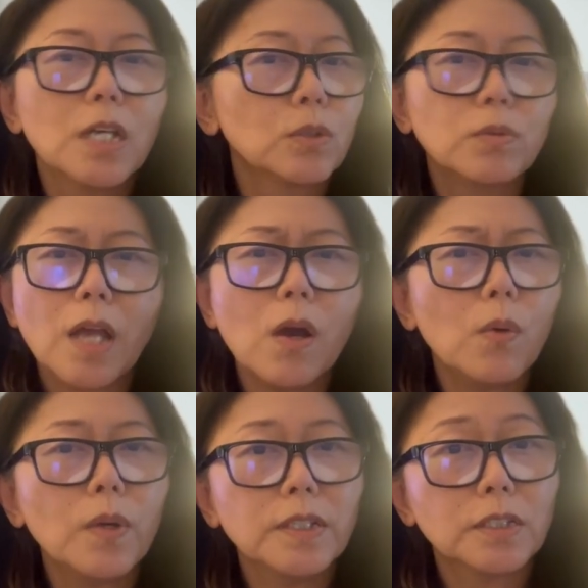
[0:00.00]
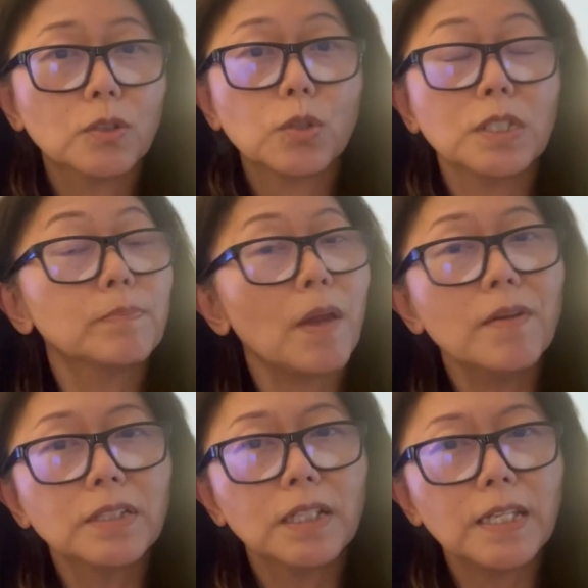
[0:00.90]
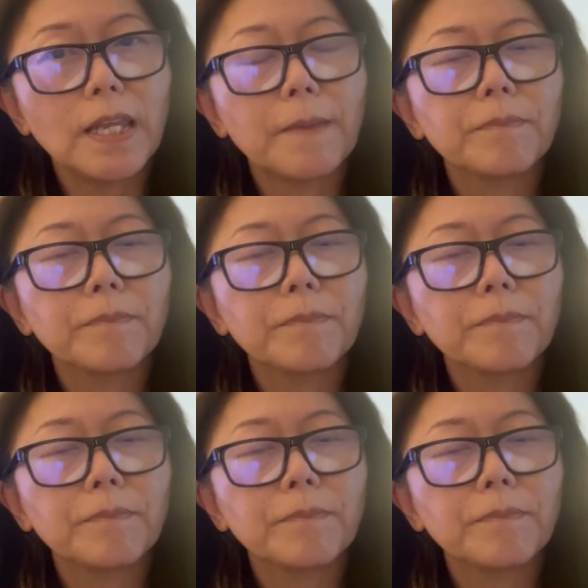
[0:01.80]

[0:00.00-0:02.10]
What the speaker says: do not always transparently